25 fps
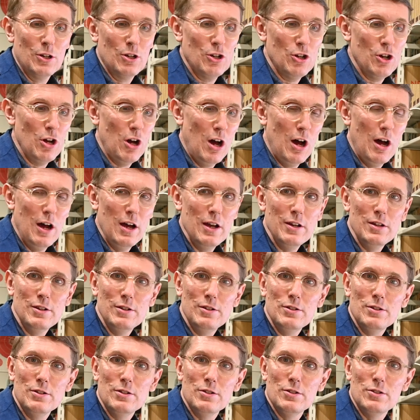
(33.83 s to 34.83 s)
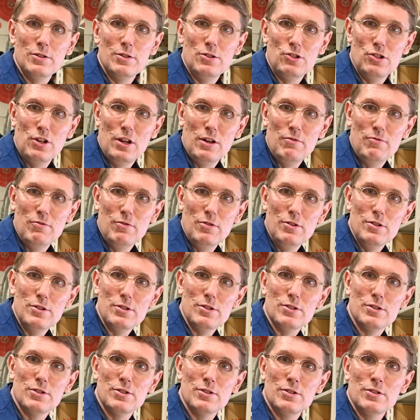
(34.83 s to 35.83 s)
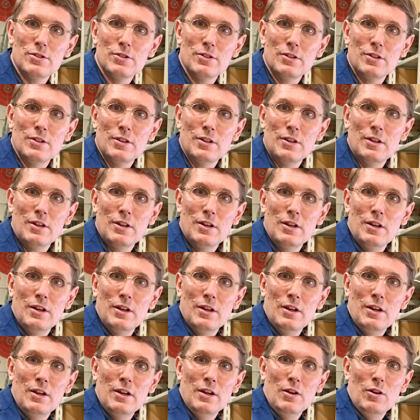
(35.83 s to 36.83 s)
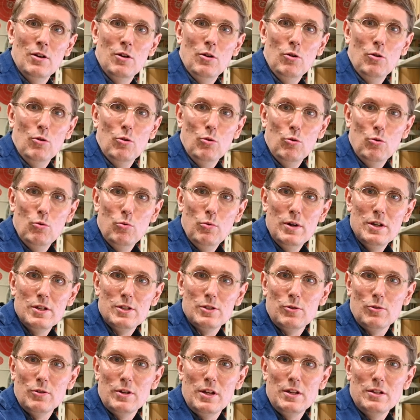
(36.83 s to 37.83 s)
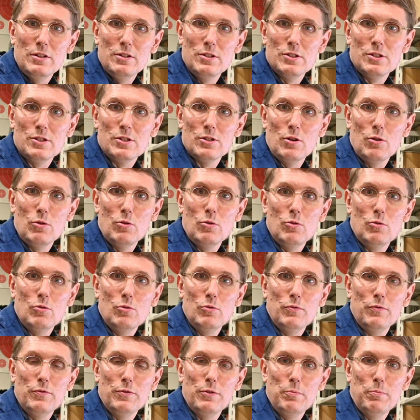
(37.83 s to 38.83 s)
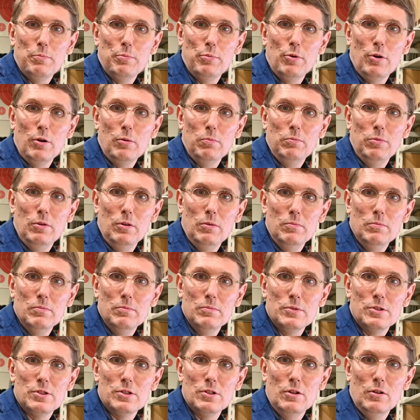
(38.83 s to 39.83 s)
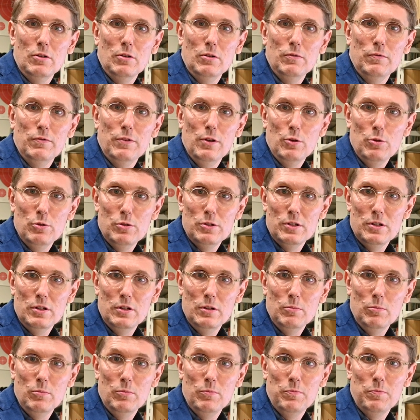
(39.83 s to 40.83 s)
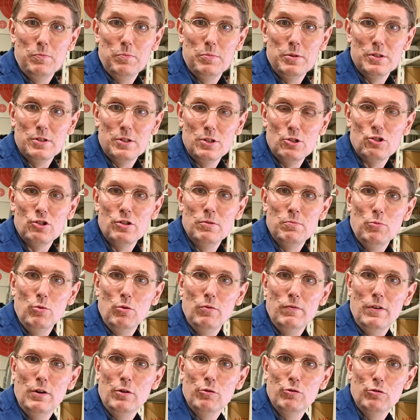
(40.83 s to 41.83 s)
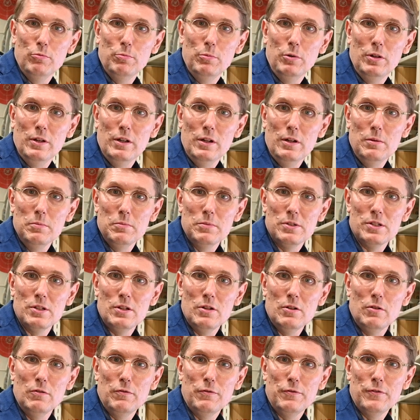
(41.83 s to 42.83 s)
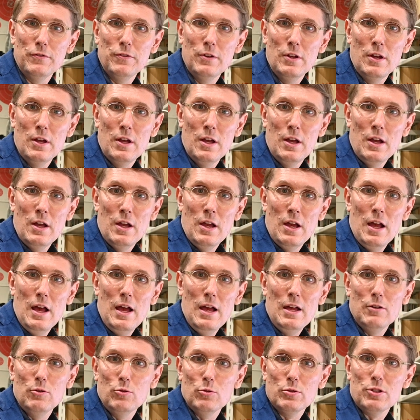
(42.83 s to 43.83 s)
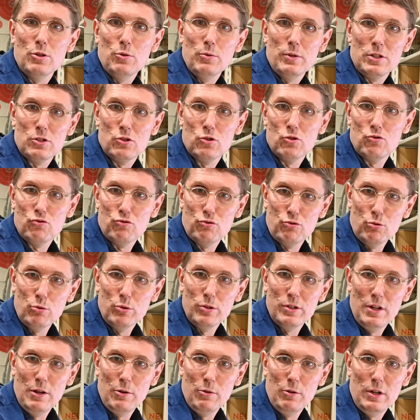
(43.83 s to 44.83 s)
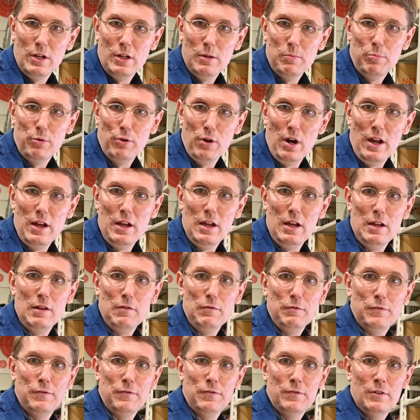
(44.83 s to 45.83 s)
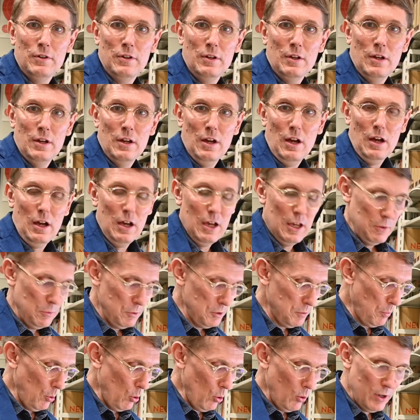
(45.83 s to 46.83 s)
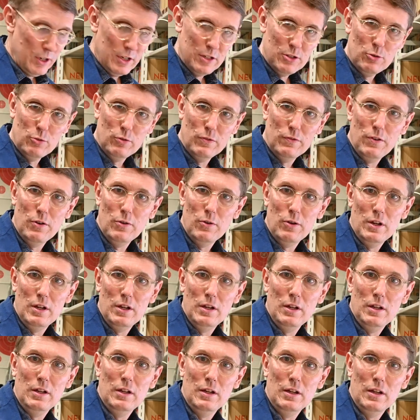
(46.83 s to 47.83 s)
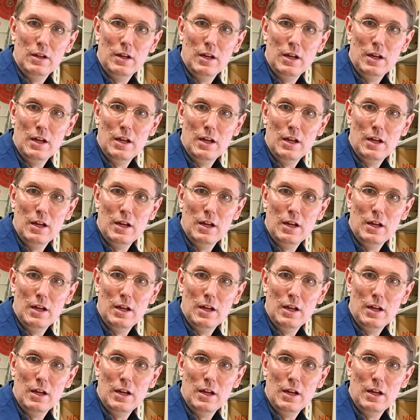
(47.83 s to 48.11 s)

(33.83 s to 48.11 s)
kind, generous, always looking to solve the problems of those in a position more vulnerable than himself, and also extraordinarily brave. He was born into a very